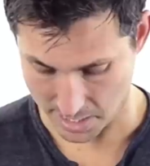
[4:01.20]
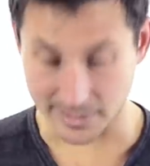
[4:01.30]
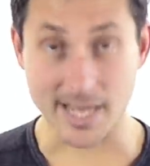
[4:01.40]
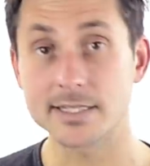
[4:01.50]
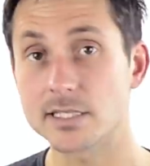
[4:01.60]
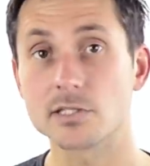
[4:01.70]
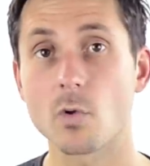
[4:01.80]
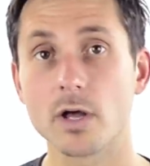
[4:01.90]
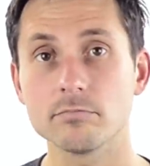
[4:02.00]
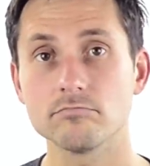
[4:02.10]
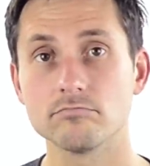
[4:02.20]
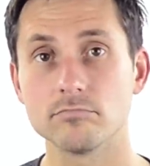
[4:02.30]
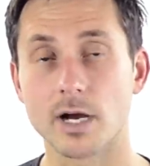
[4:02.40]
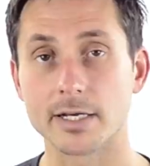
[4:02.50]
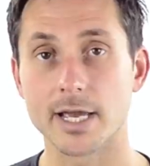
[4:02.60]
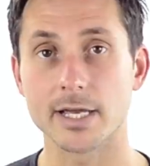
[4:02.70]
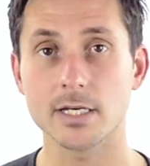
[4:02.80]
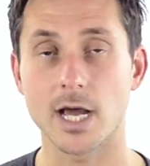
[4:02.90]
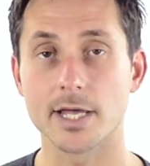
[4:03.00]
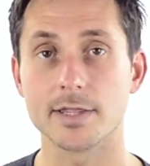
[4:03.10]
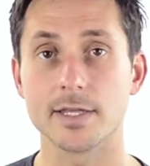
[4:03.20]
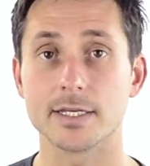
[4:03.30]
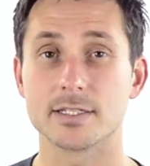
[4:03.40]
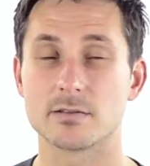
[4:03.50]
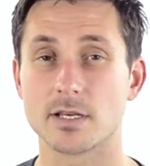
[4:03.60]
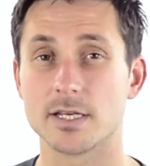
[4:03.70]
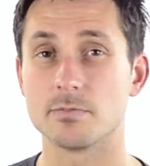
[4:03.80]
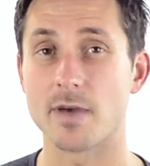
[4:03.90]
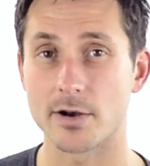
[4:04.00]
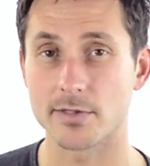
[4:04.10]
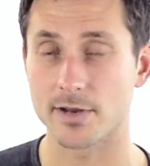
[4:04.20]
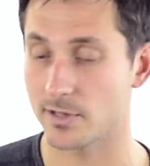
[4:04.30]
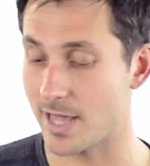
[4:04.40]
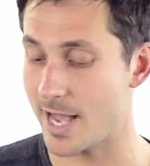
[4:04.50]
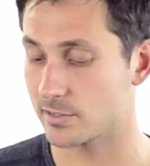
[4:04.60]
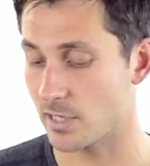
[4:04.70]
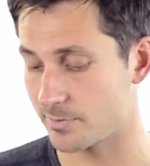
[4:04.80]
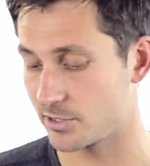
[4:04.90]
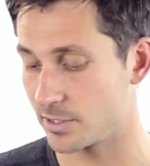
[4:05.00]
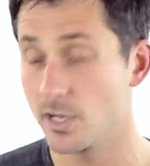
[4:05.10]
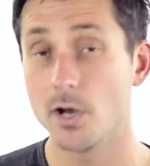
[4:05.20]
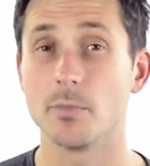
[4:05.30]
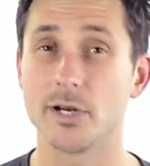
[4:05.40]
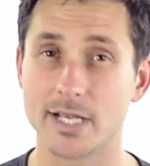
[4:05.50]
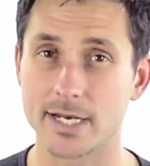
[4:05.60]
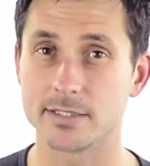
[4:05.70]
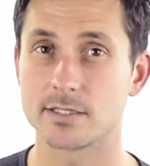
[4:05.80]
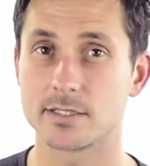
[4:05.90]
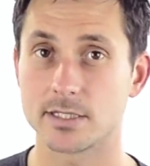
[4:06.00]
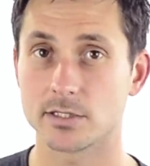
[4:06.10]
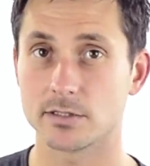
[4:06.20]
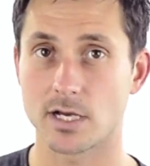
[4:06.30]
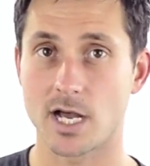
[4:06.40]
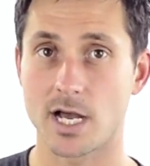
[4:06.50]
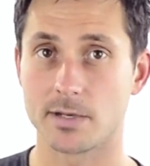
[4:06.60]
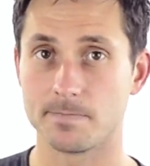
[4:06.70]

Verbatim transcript: I like this one. Again, I think it's it's better than our last option, but again, it's still uh,